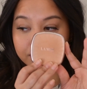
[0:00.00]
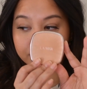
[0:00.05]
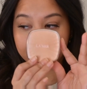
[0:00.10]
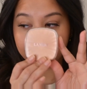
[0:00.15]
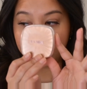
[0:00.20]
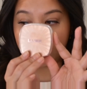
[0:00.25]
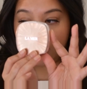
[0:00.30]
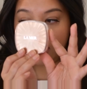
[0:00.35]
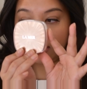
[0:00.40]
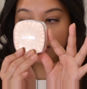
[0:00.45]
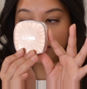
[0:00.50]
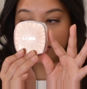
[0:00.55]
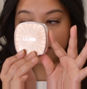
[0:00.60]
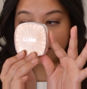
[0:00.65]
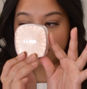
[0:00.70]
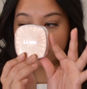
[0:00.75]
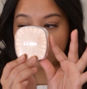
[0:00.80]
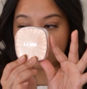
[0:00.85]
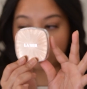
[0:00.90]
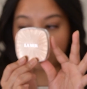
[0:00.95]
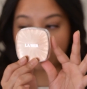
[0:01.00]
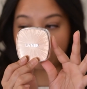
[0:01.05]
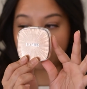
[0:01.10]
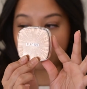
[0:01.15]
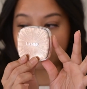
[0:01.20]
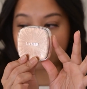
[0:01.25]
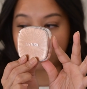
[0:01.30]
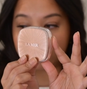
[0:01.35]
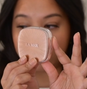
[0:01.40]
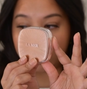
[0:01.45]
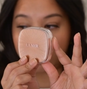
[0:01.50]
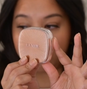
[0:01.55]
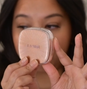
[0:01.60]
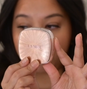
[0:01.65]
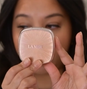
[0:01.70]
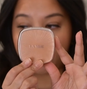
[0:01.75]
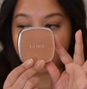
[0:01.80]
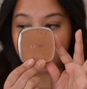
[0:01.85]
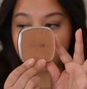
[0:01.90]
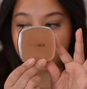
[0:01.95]
Okay, let's revisit that.
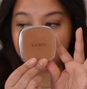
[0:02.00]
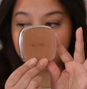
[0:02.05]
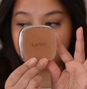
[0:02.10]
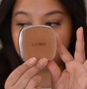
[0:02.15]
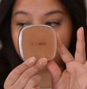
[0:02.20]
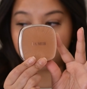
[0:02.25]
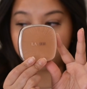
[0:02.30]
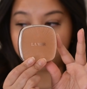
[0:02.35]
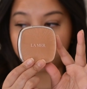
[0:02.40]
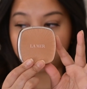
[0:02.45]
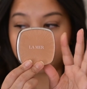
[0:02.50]
Packaging, beautiful.